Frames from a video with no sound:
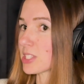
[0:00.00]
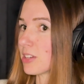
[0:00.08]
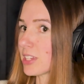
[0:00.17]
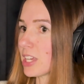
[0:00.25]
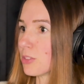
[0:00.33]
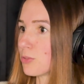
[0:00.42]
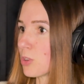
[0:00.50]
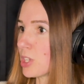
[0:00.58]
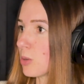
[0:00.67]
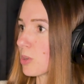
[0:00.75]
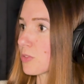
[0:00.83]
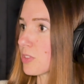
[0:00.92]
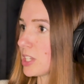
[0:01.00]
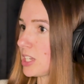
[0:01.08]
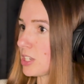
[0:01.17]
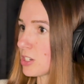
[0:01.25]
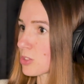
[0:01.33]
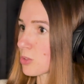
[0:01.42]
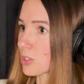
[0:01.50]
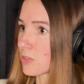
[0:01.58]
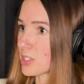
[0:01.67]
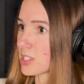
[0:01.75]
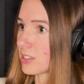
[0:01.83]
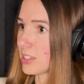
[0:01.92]
out in California, I worked for an eating disorder
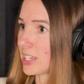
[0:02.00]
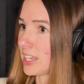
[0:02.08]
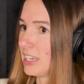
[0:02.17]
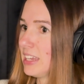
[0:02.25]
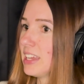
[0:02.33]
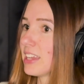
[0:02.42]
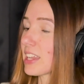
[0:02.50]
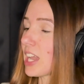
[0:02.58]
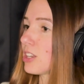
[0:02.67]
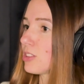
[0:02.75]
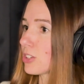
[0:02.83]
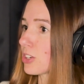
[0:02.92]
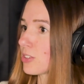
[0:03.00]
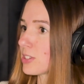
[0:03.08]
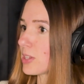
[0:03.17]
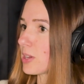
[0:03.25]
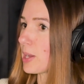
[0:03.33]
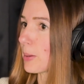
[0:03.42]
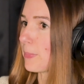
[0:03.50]
facility, kind of learned a